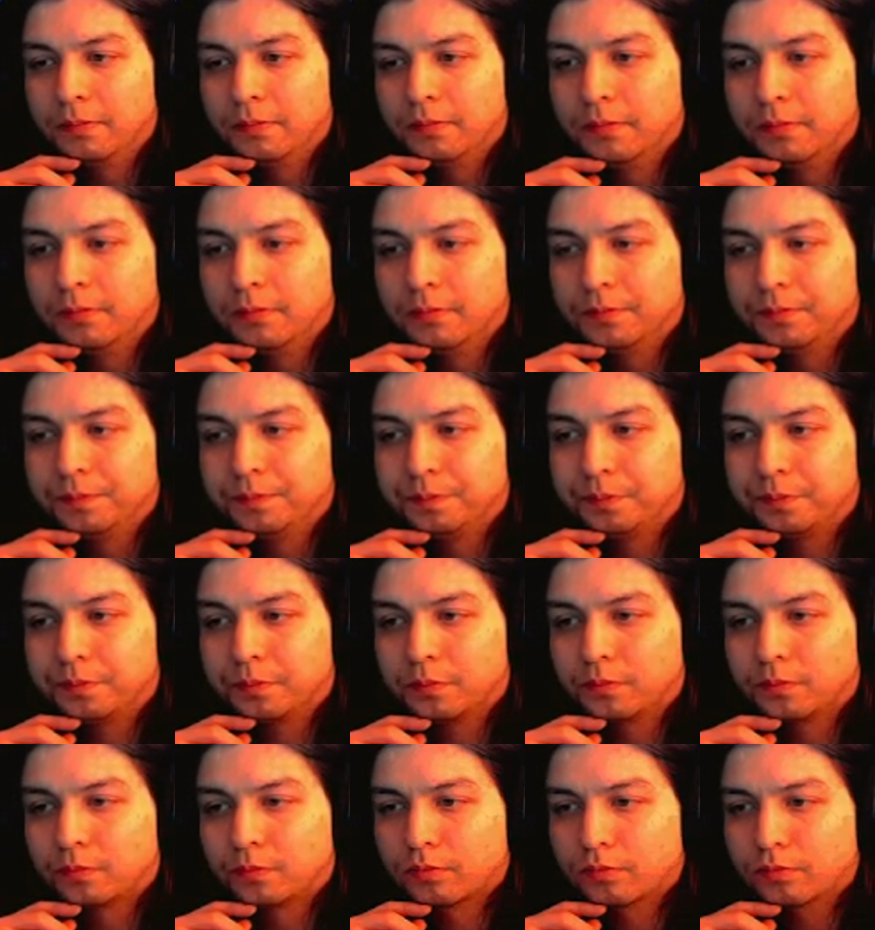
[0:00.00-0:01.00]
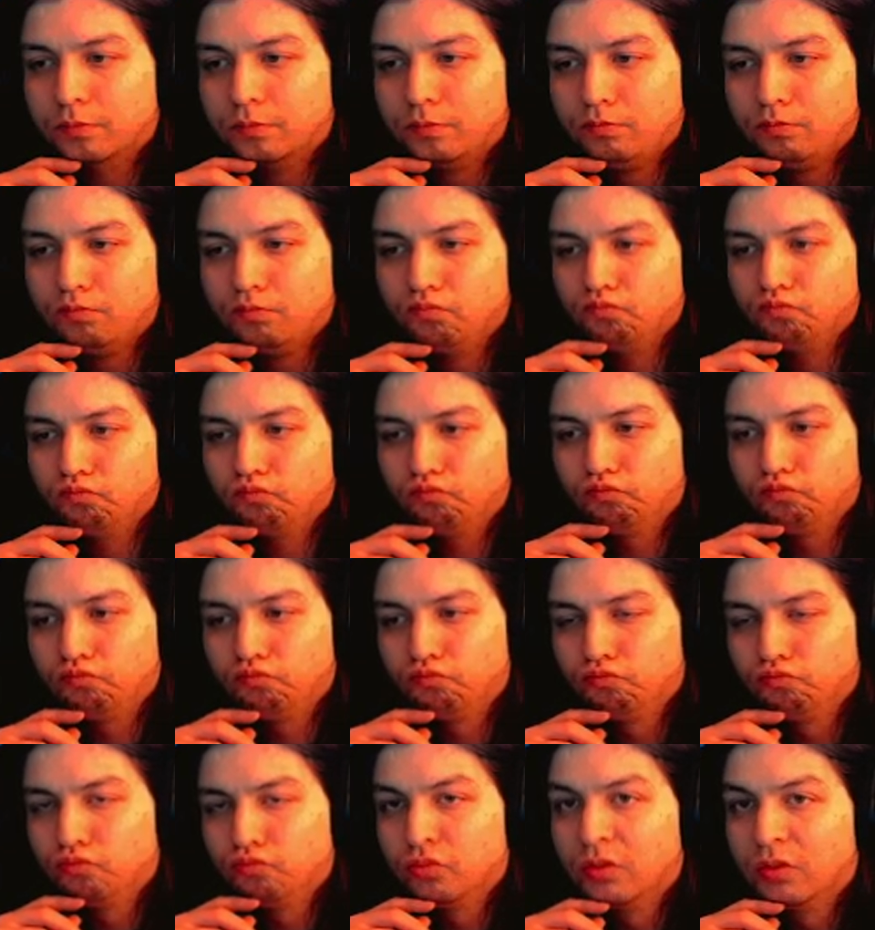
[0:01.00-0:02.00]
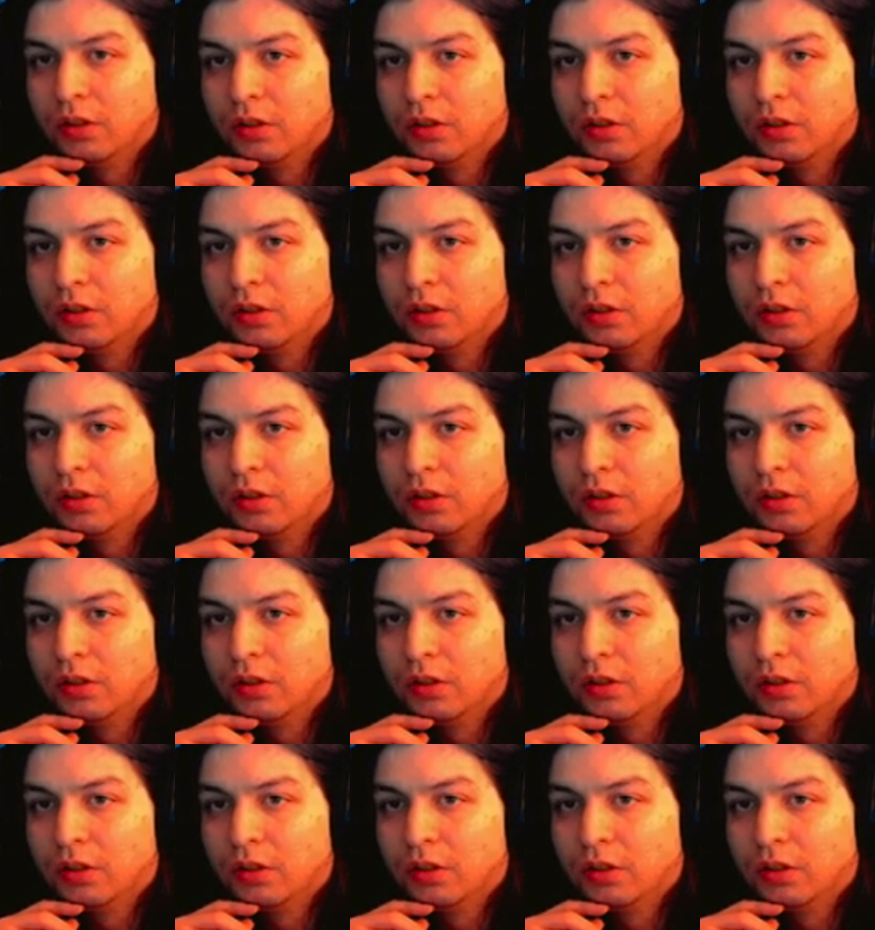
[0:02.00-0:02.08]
No one is speaking in this clip.